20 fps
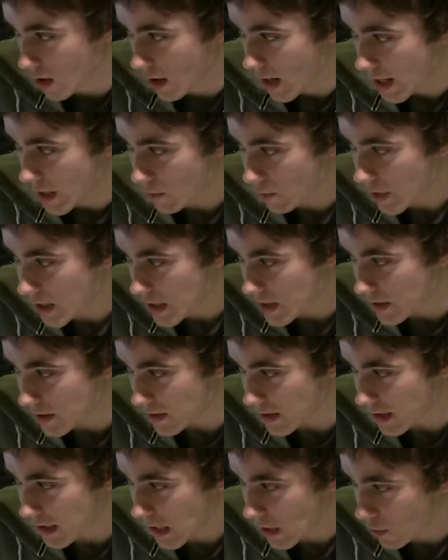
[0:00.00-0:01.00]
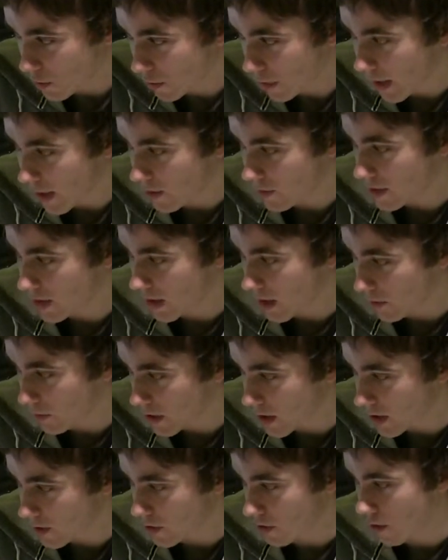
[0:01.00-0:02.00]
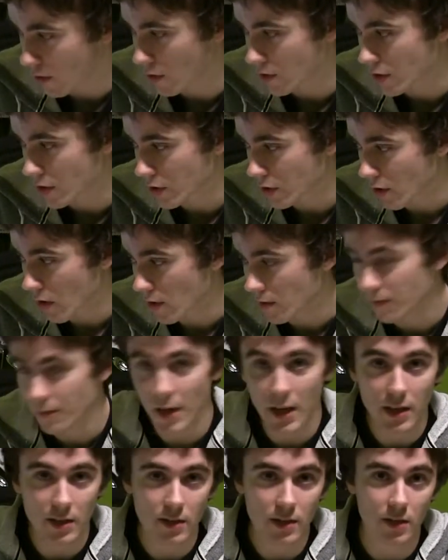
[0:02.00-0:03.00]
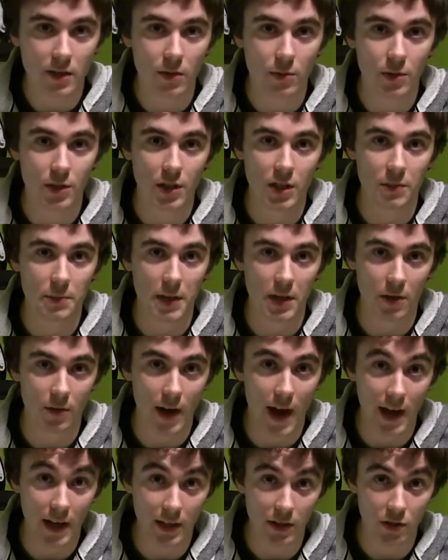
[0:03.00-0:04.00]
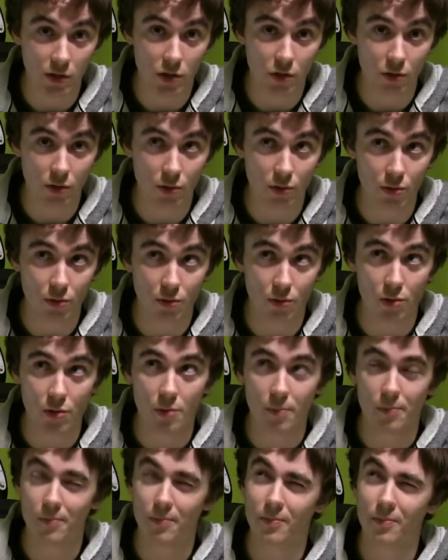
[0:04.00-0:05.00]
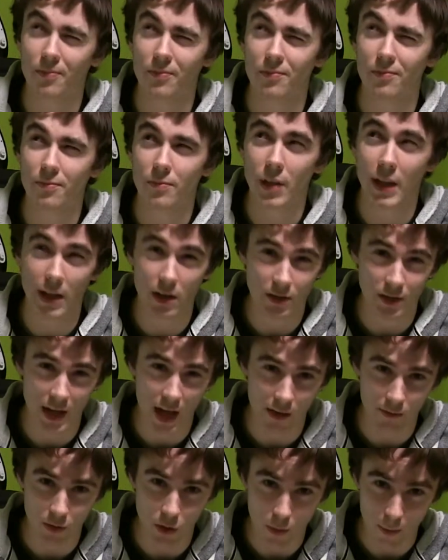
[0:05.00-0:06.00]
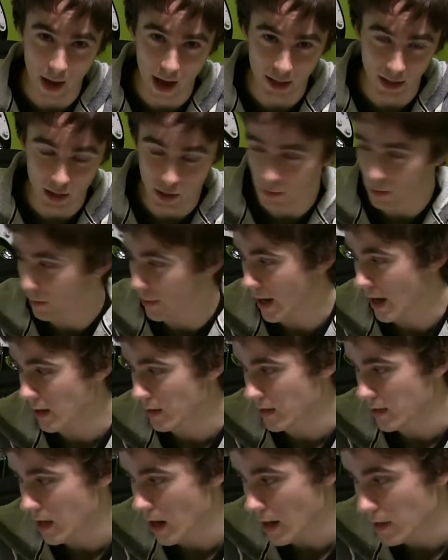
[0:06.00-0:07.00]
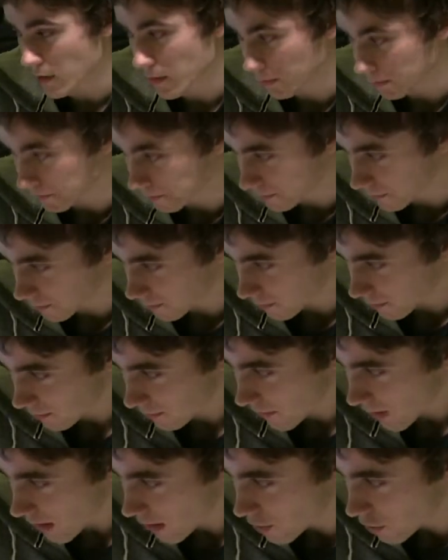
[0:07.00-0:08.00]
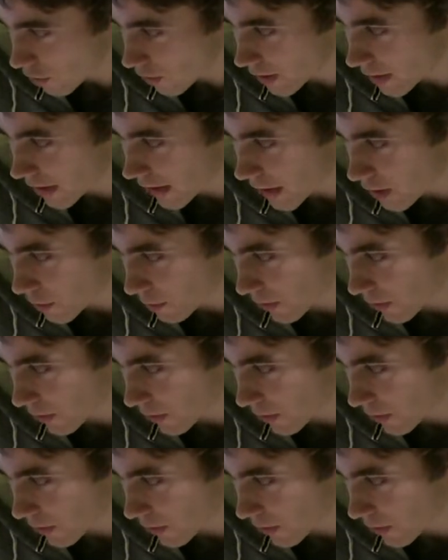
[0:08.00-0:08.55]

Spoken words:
and it reads, each player skips his or her discard phase, which has been errated to players have no maximum hand size. During each